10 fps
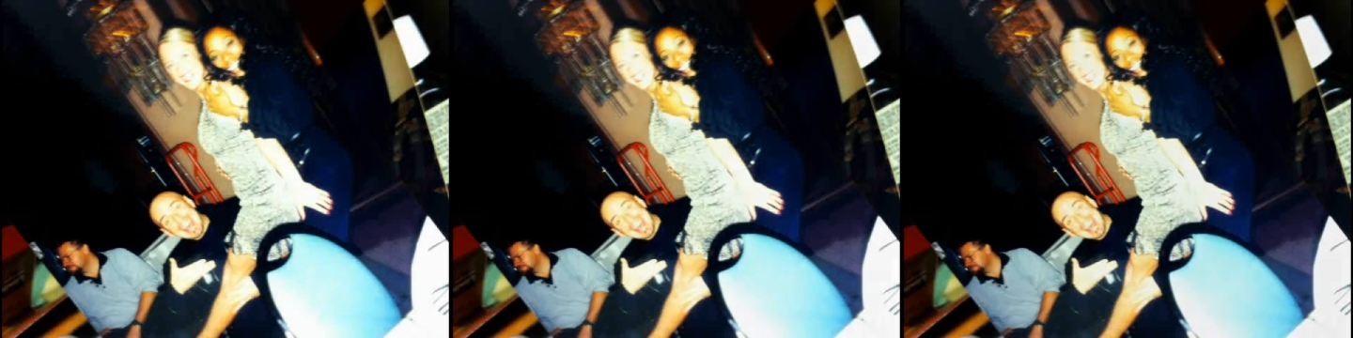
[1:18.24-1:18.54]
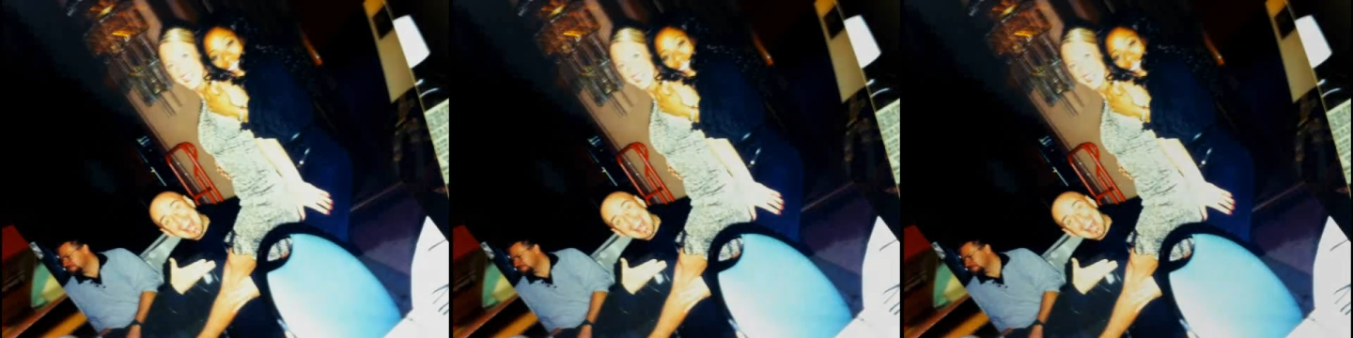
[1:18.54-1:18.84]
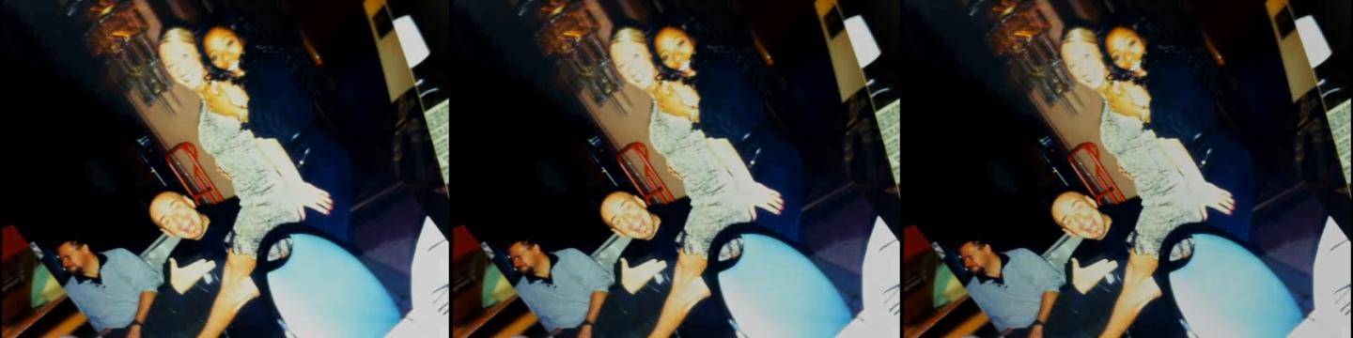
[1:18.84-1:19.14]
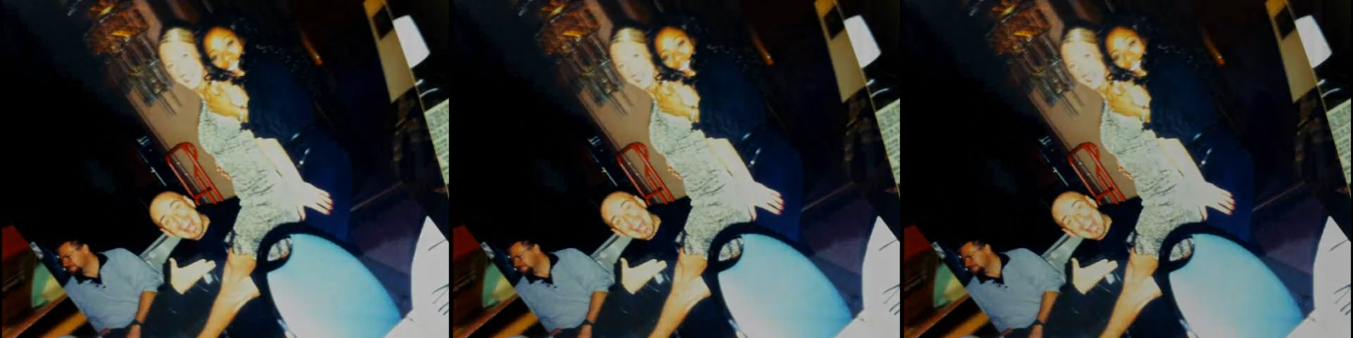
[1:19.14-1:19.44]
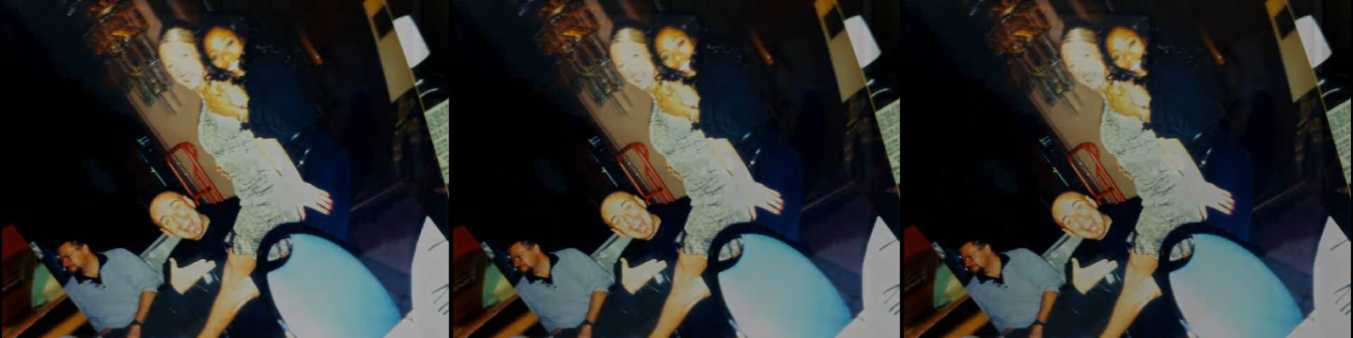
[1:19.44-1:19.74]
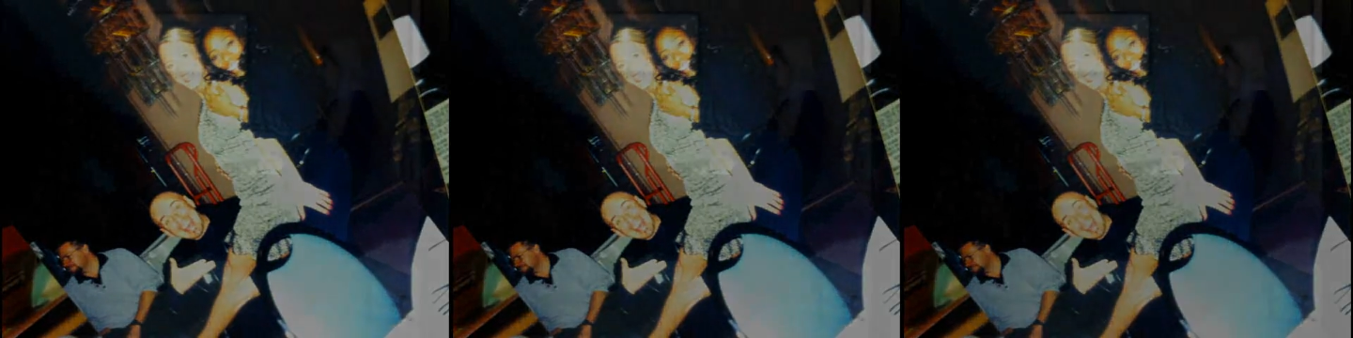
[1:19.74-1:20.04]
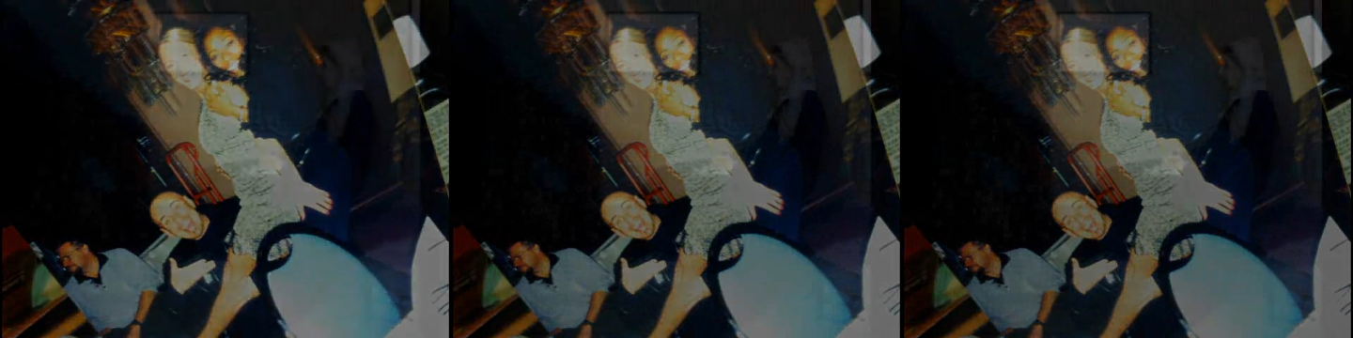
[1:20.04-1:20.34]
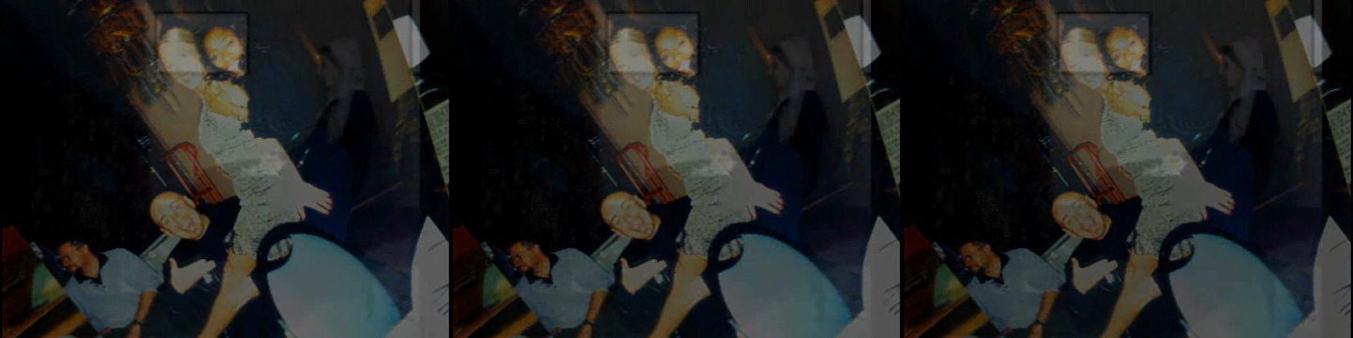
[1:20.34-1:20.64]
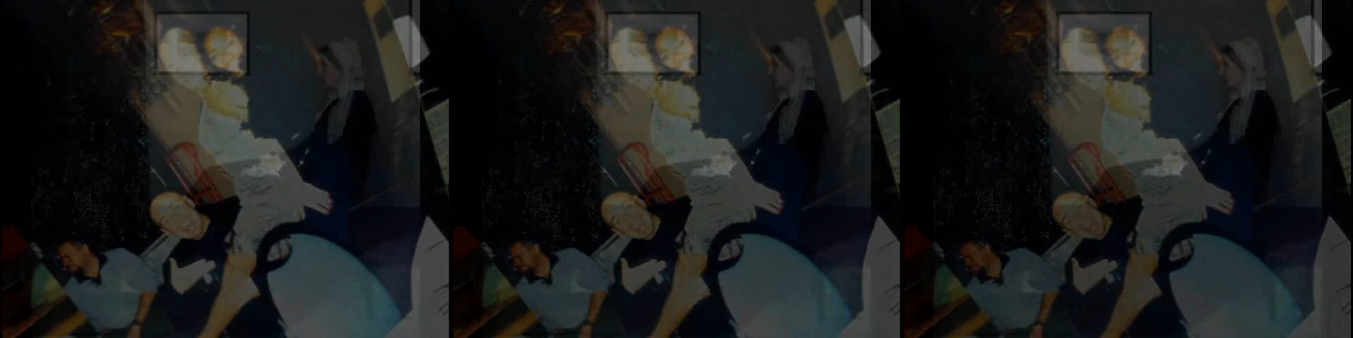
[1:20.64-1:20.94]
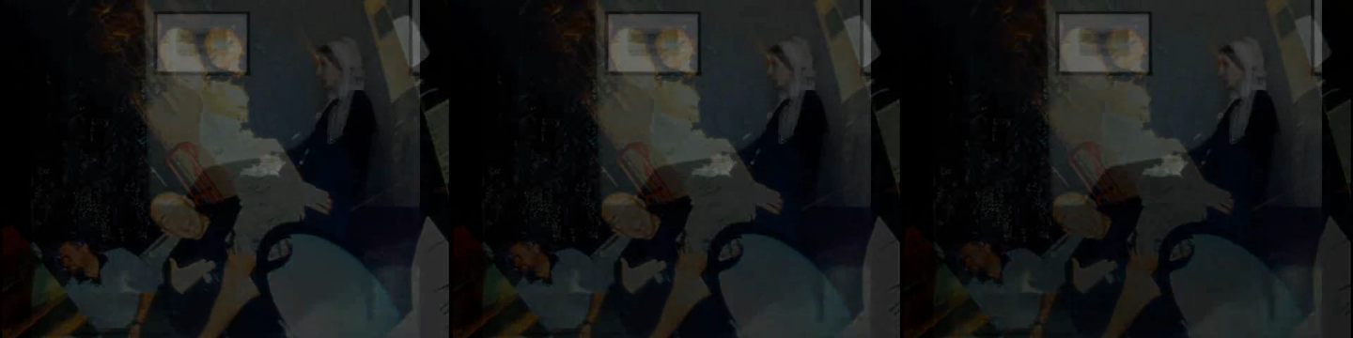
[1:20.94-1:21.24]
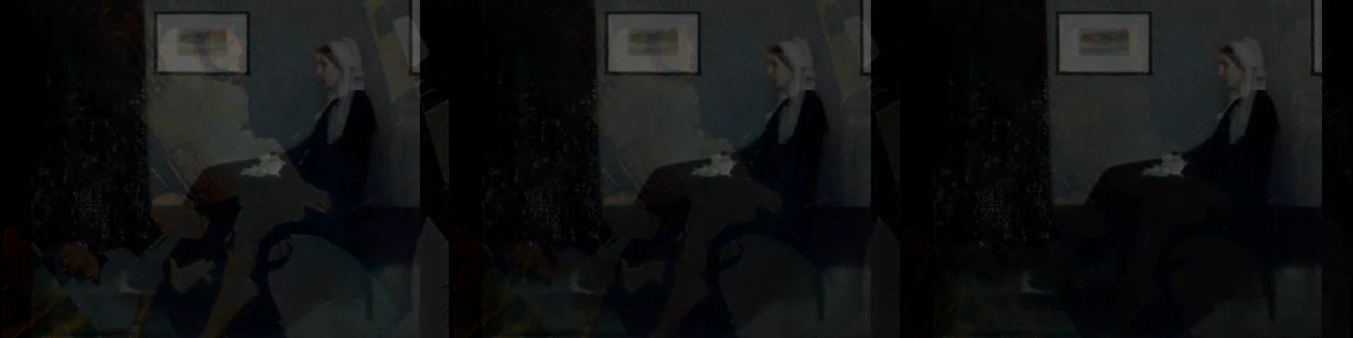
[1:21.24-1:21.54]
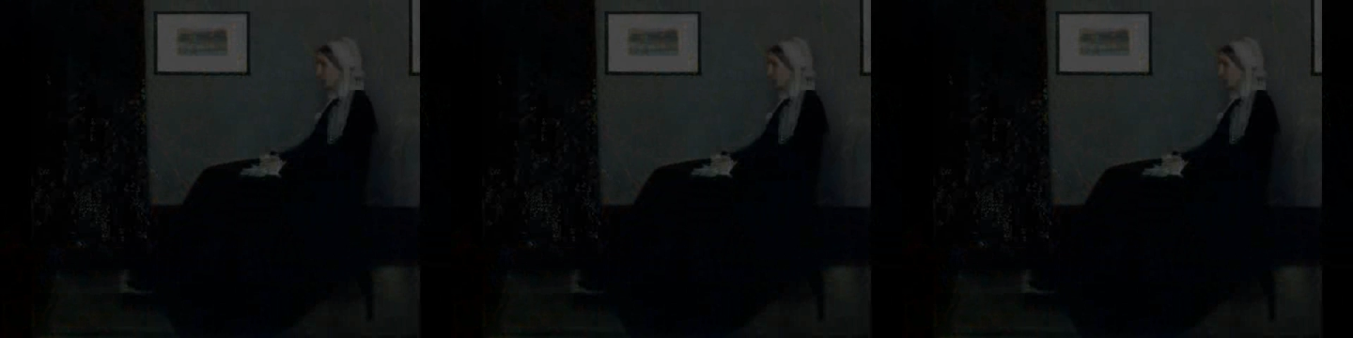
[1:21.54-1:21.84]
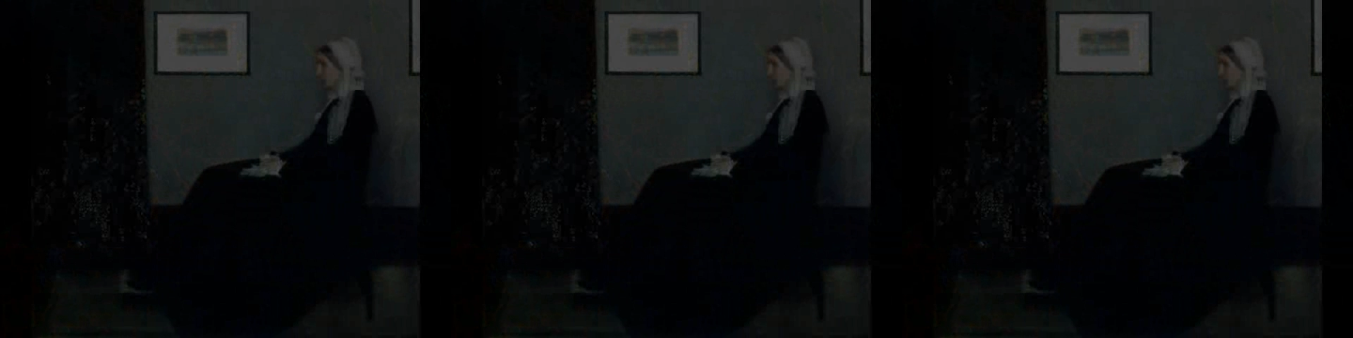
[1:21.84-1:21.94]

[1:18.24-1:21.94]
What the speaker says: Nobody's mouth can be seen.